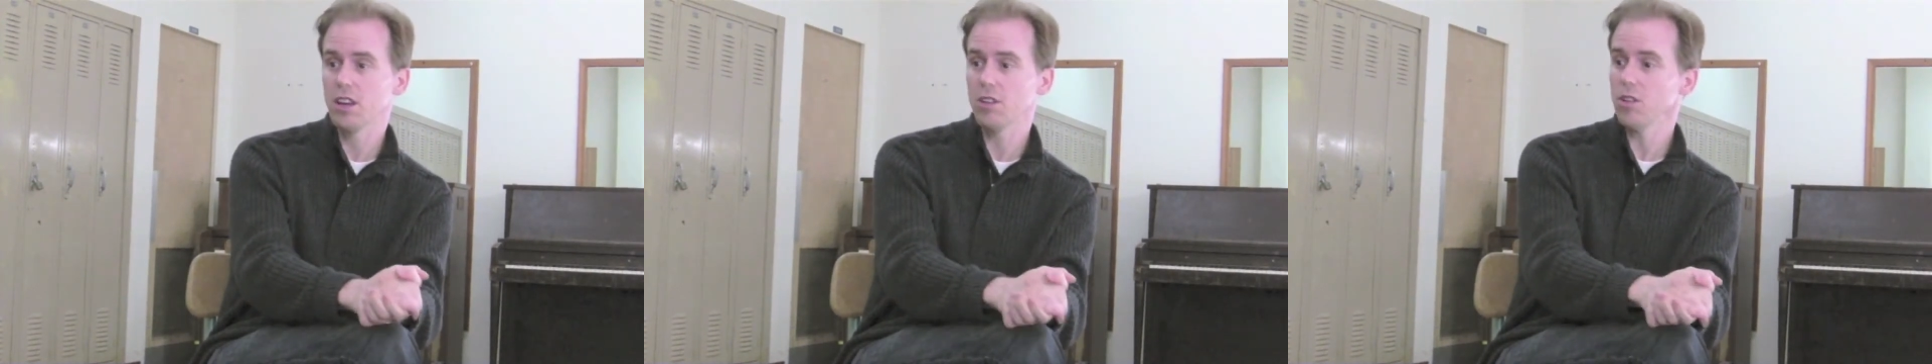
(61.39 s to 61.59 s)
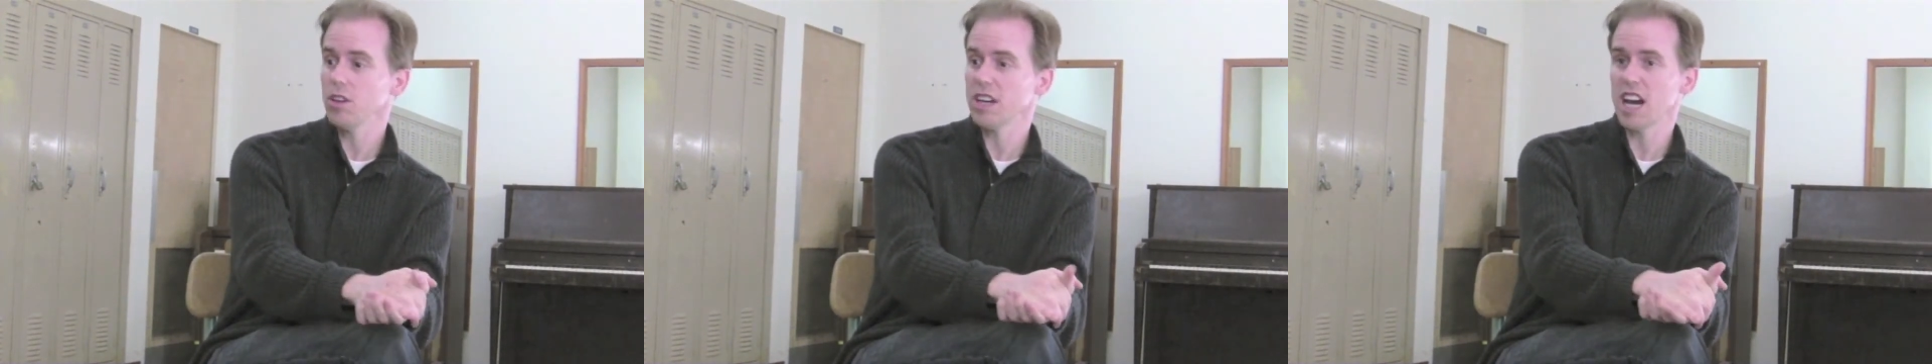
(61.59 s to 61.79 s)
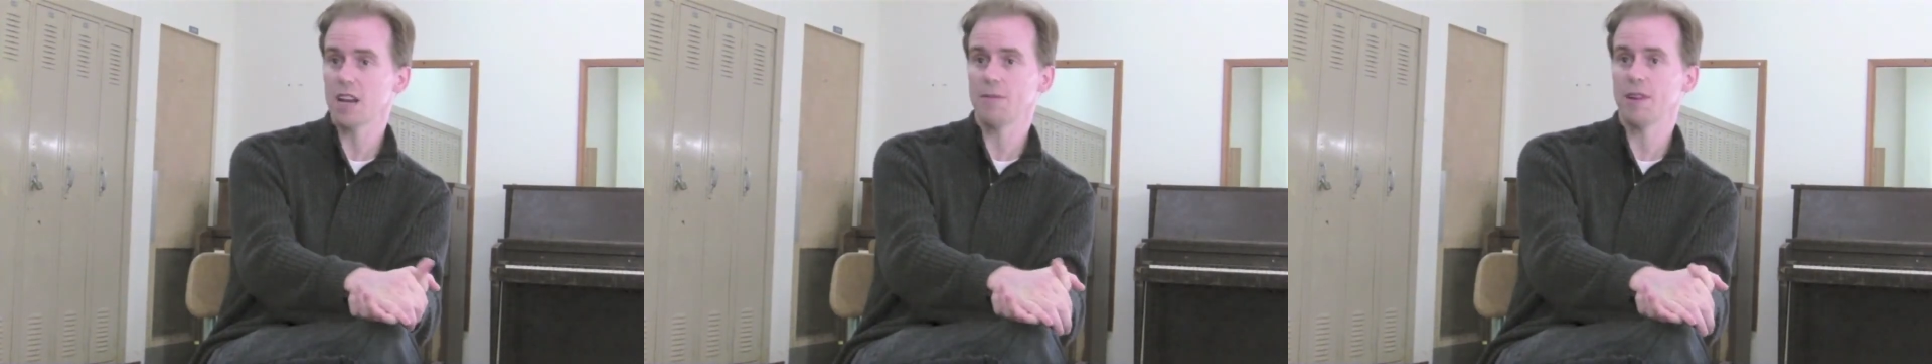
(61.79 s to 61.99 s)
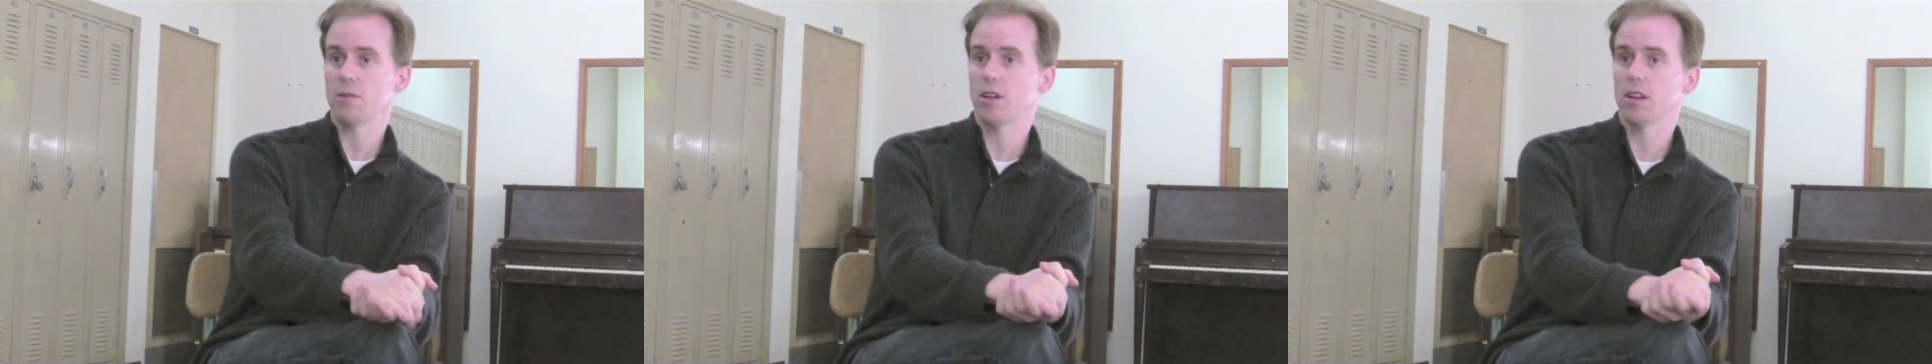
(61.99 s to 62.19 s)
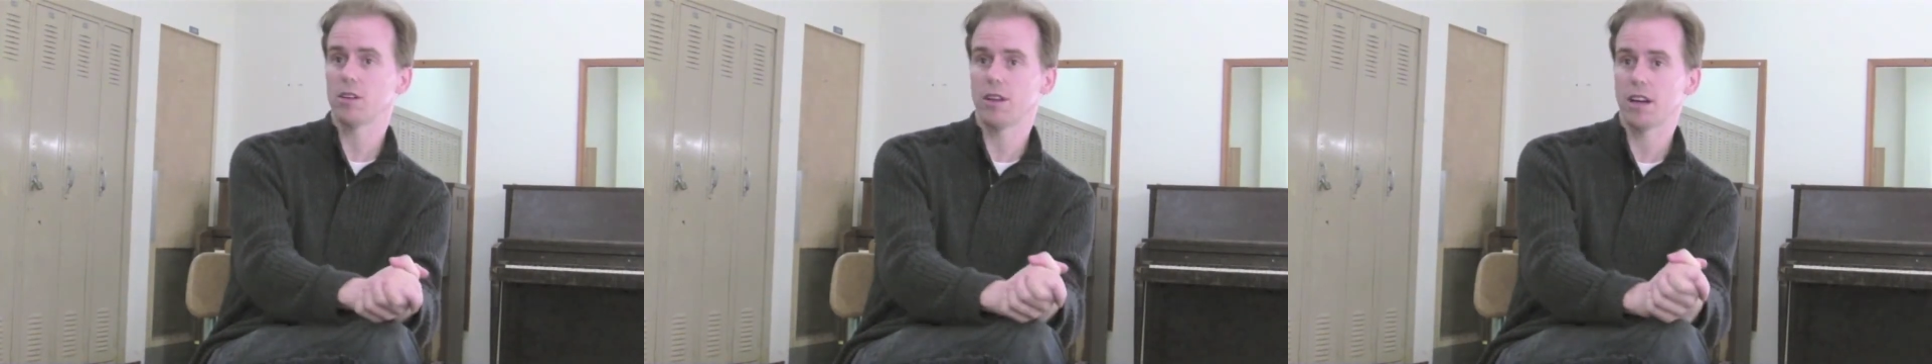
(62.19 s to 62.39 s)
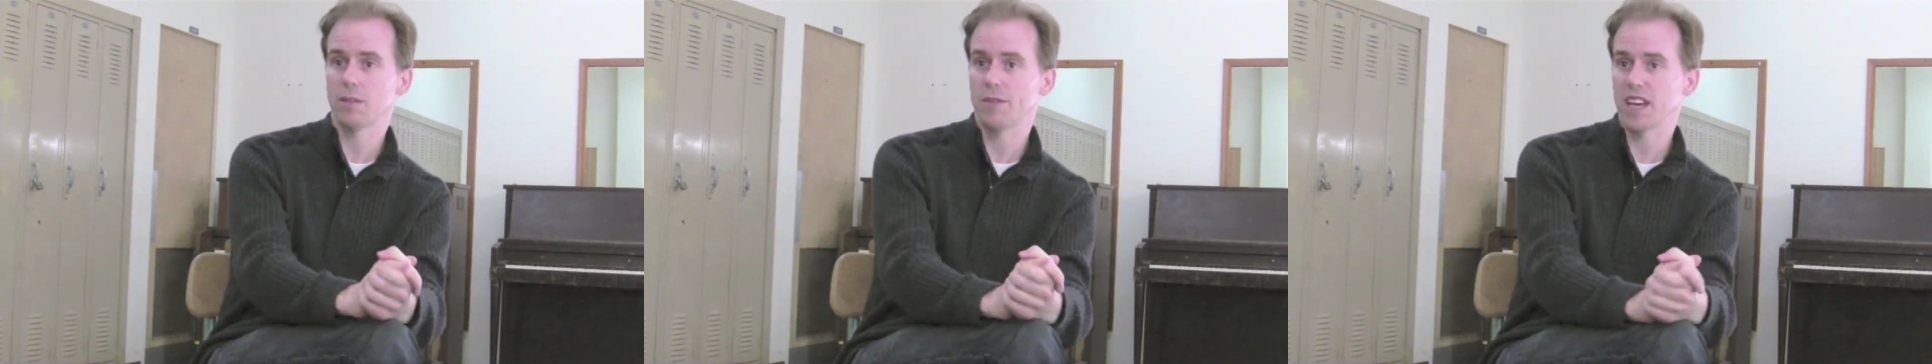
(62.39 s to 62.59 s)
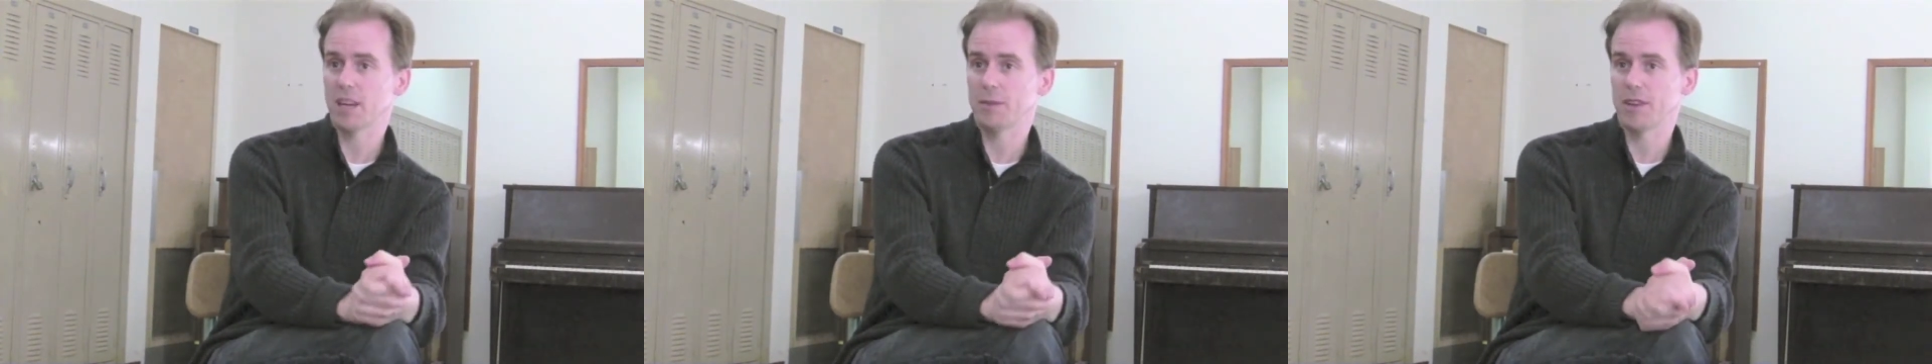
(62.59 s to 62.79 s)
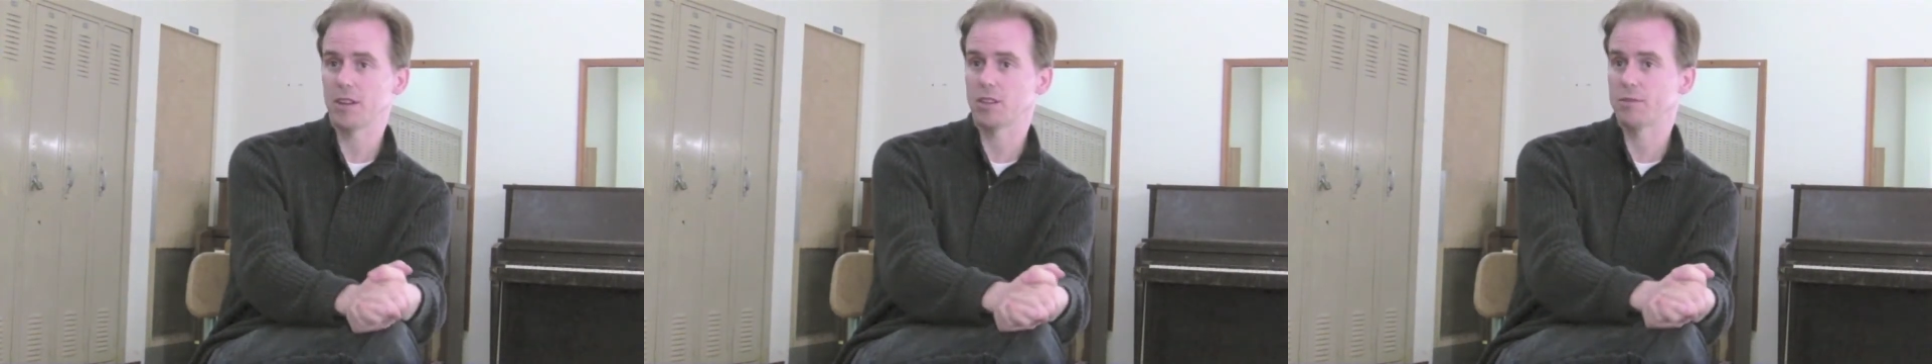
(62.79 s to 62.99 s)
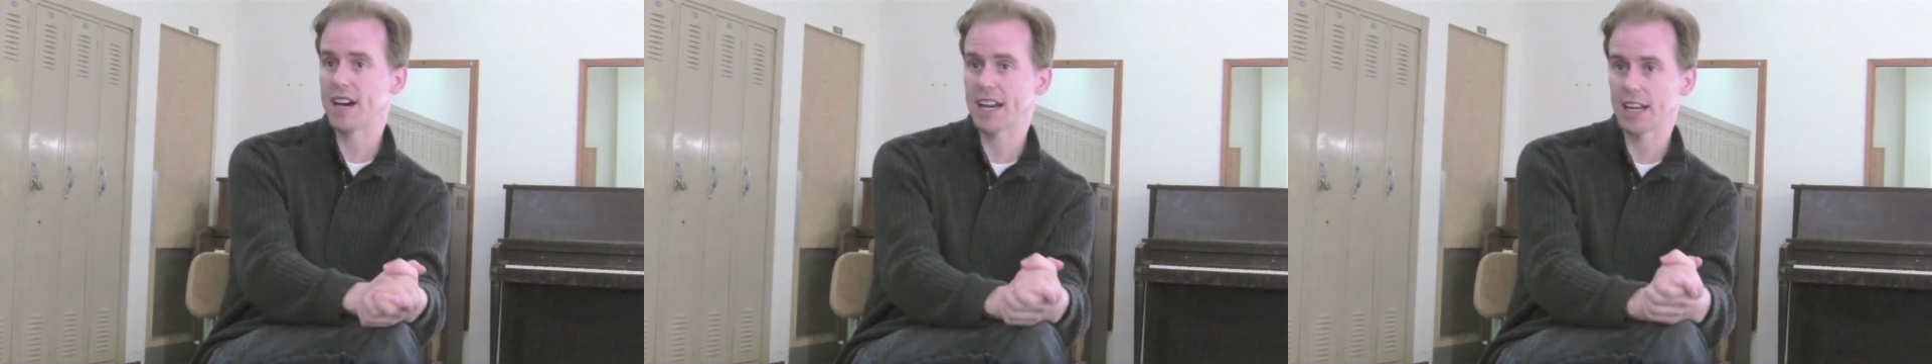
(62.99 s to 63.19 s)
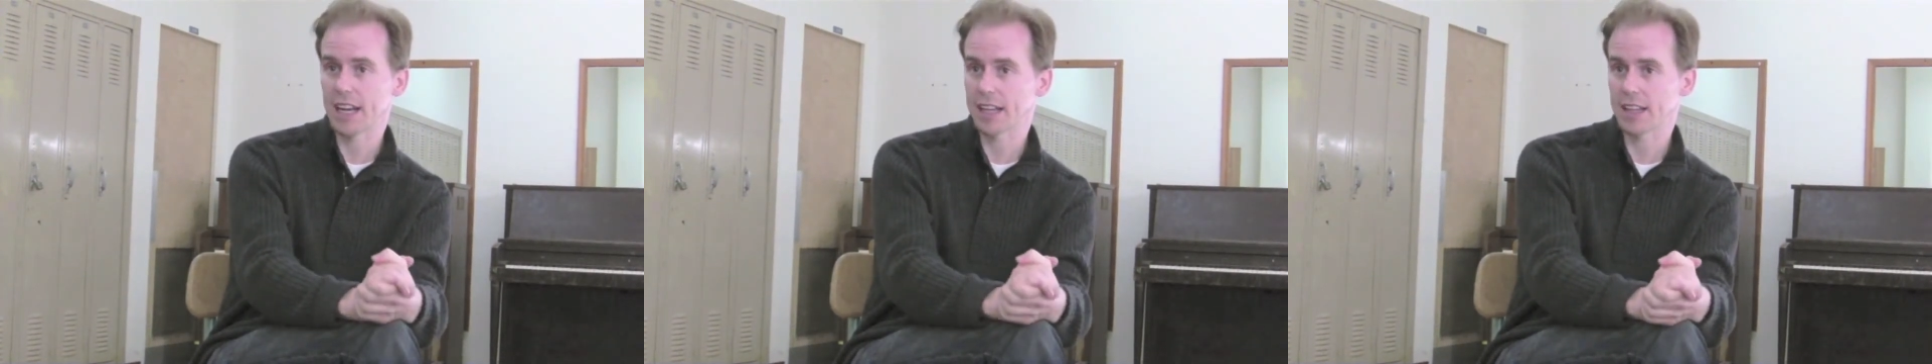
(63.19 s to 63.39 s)
You know, you can't be running around making you look
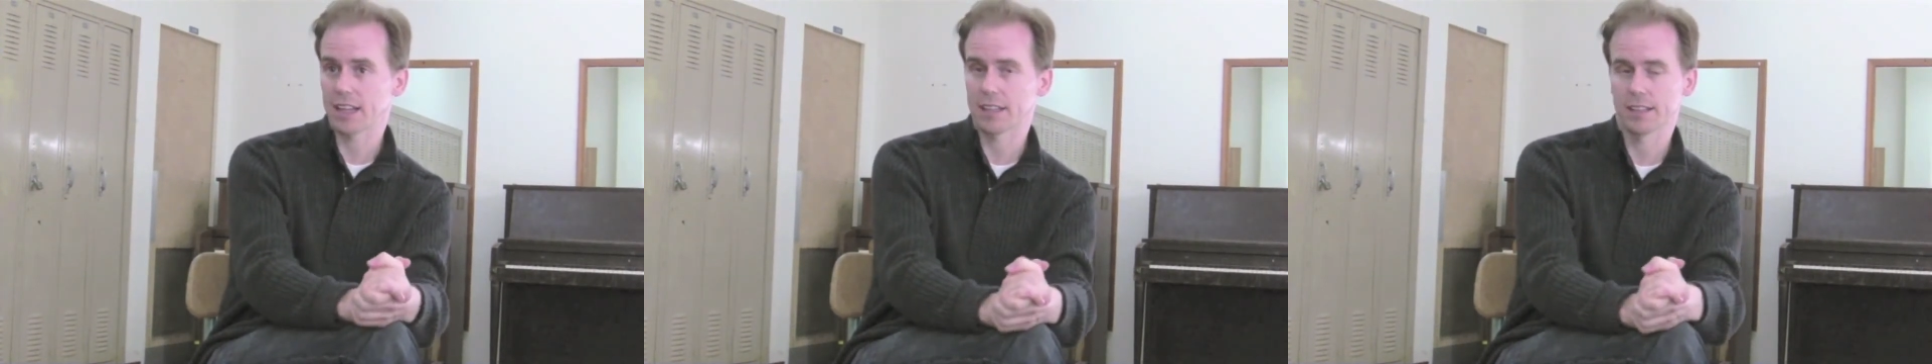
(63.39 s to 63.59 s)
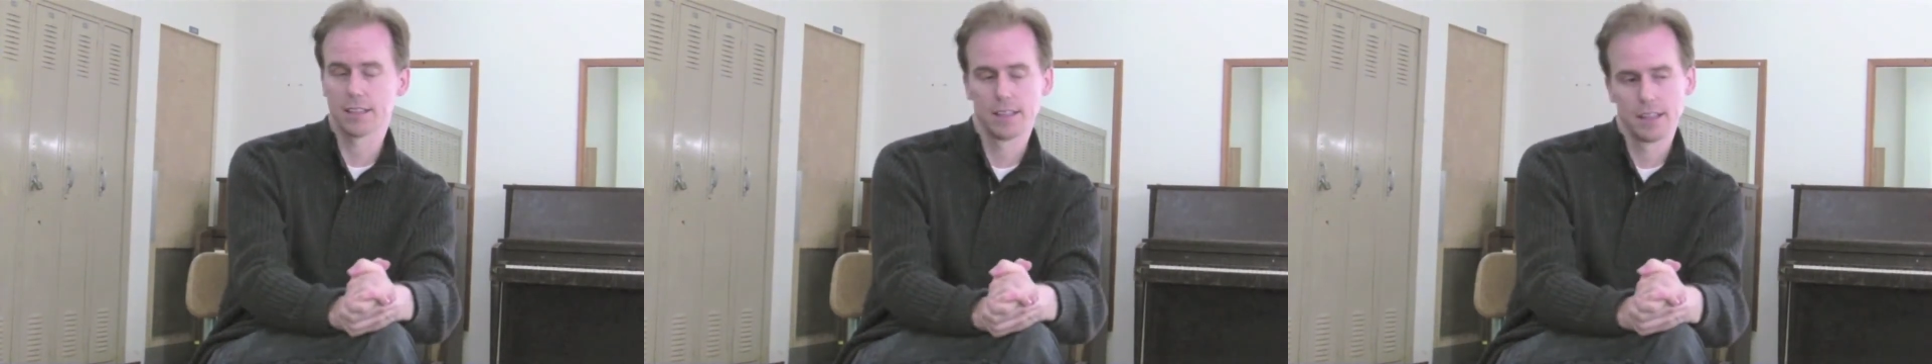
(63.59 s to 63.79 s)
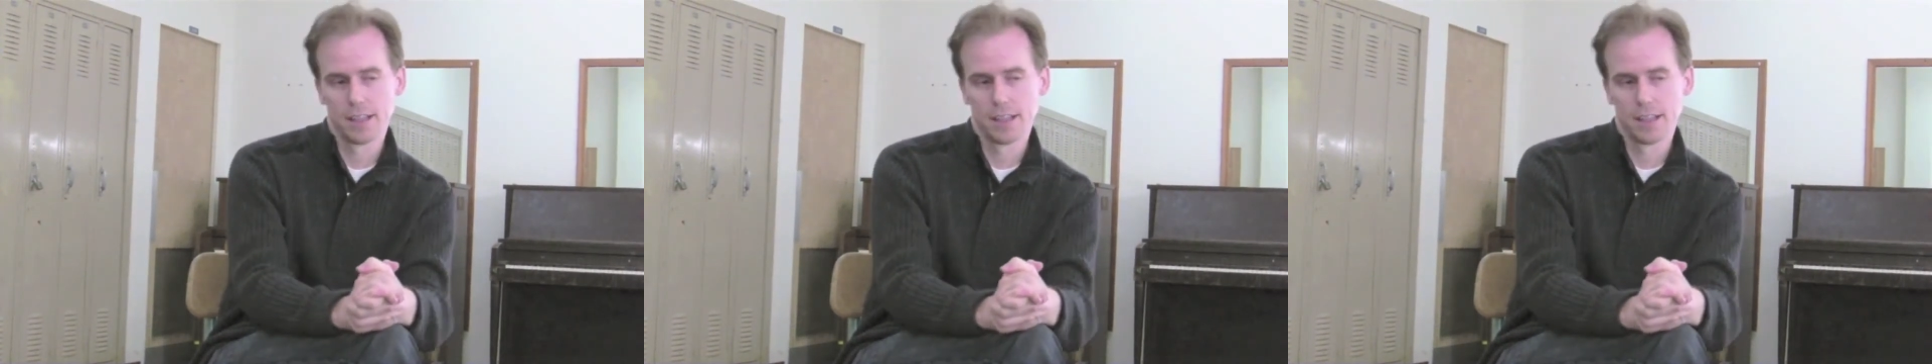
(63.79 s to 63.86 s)
bad like that.